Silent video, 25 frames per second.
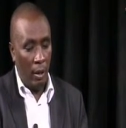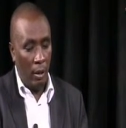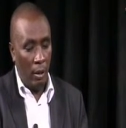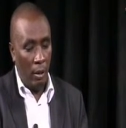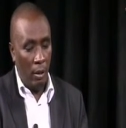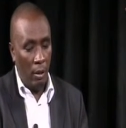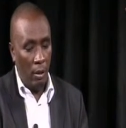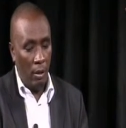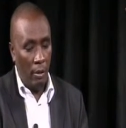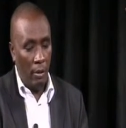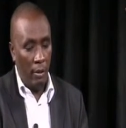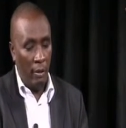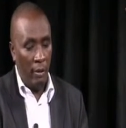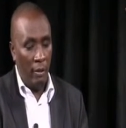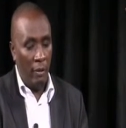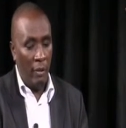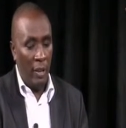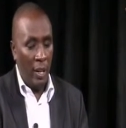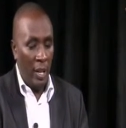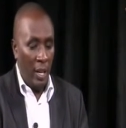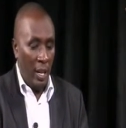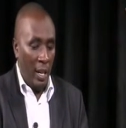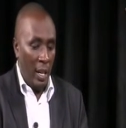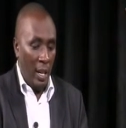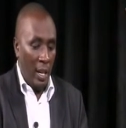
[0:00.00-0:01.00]
cough
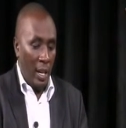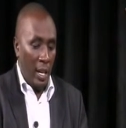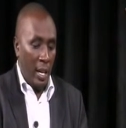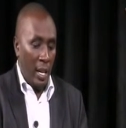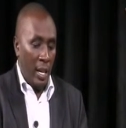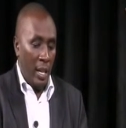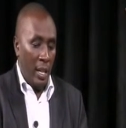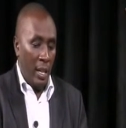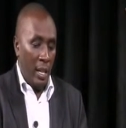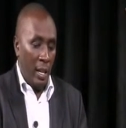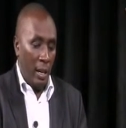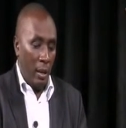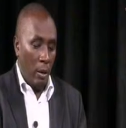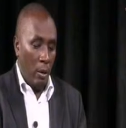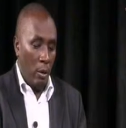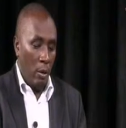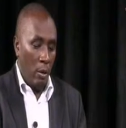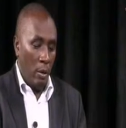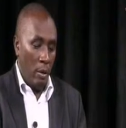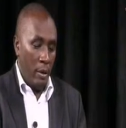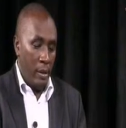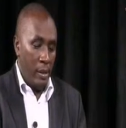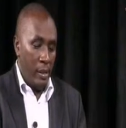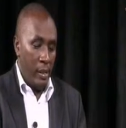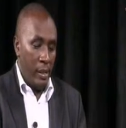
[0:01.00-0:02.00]
and the
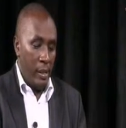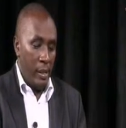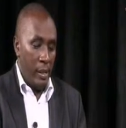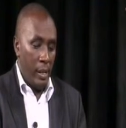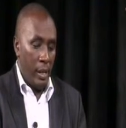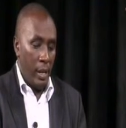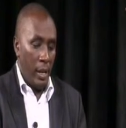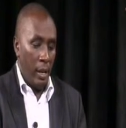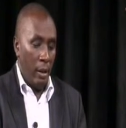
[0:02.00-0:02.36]
cold.